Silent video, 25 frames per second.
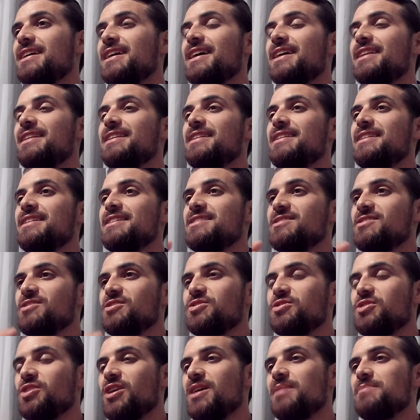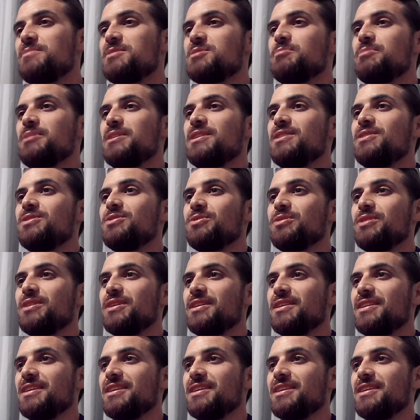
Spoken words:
and then there's the time spent doing